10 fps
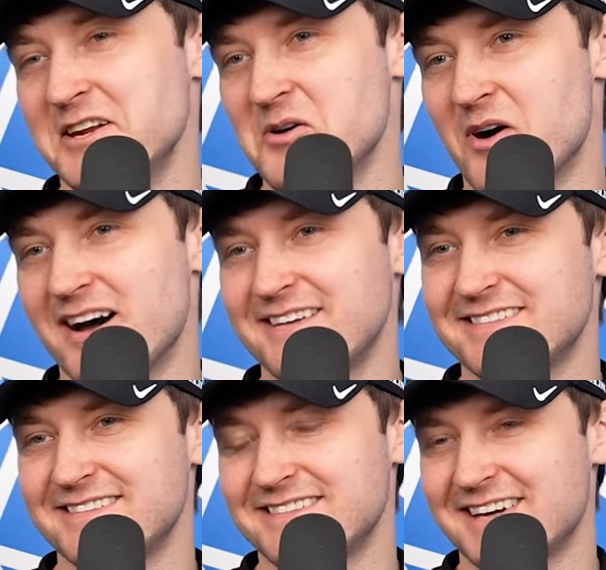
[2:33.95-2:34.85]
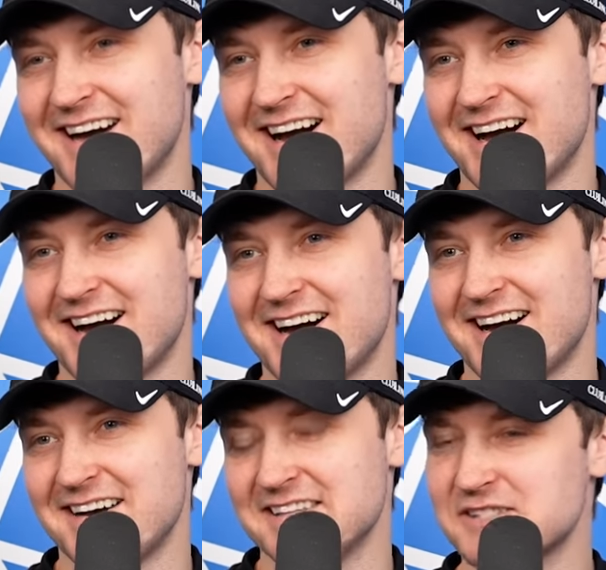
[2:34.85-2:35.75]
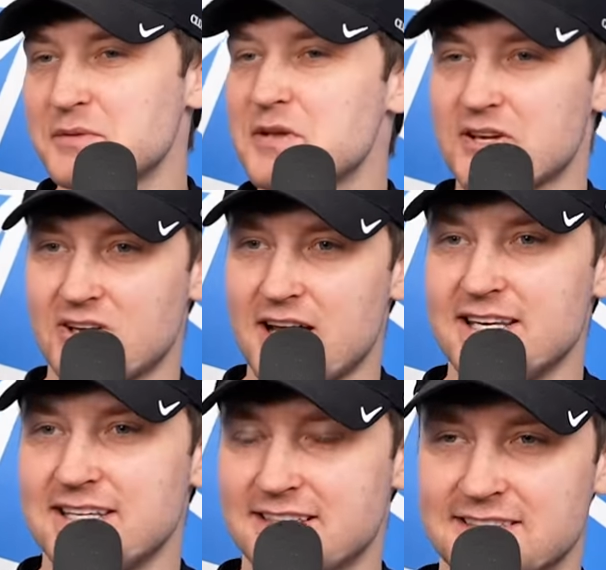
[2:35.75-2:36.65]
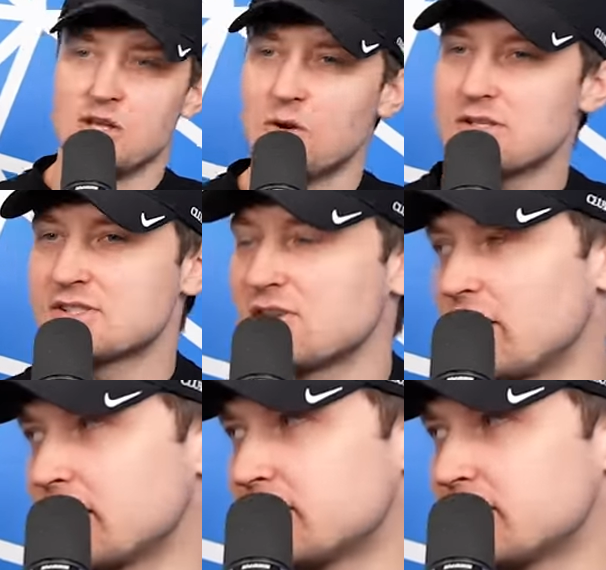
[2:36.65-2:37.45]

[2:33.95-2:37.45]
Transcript: you know what? Uh, this could be a good idea. You know I just thought